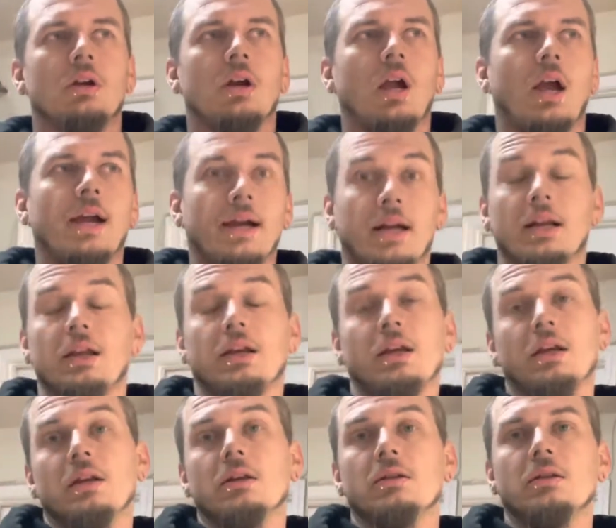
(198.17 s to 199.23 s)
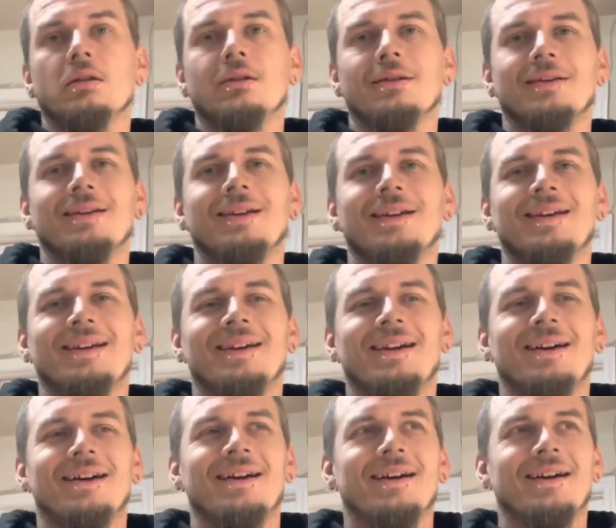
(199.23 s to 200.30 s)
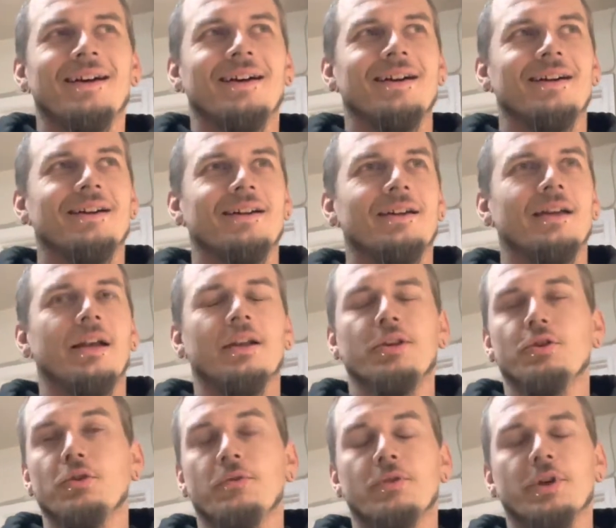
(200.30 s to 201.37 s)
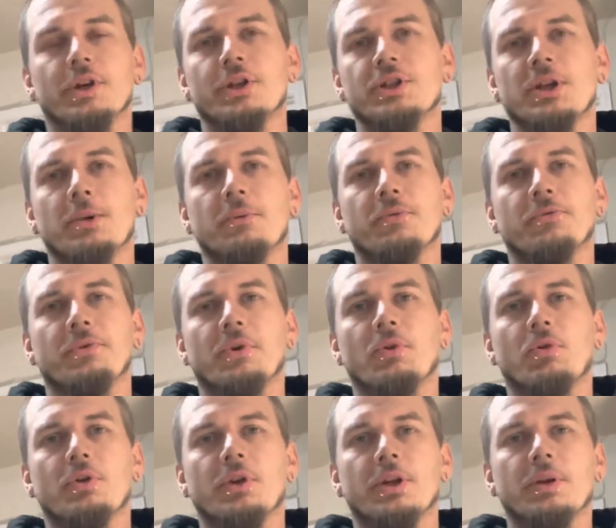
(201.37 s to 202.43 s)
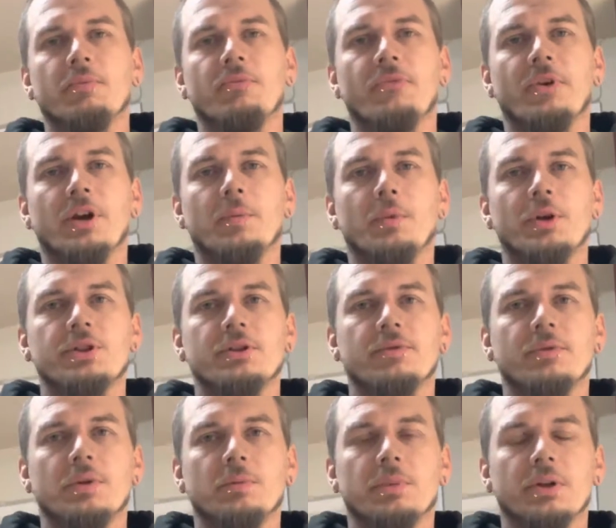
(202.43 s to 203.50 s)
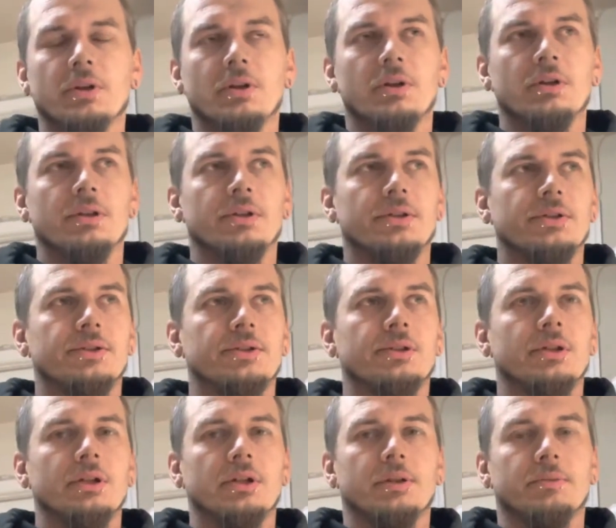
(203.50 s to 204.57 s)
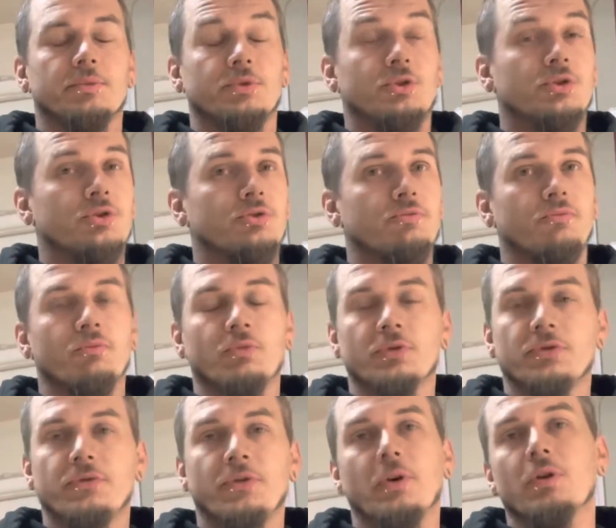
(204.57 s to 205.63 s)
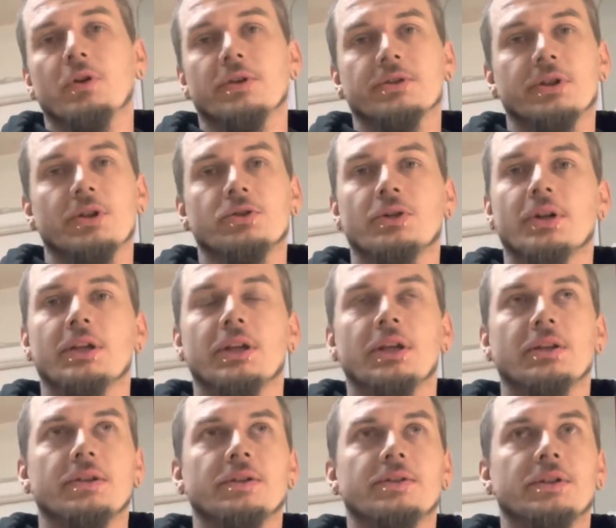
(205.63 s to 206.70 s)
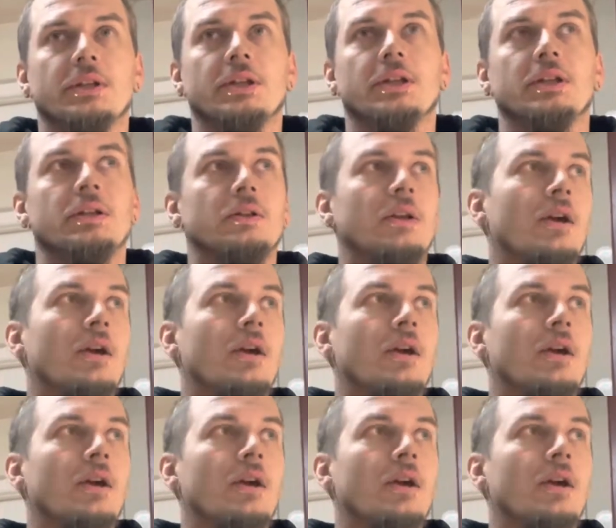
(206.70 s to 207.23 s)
I got it in. I didn't do a very good job of recording very much of it because I was focused on trying to get this thing in.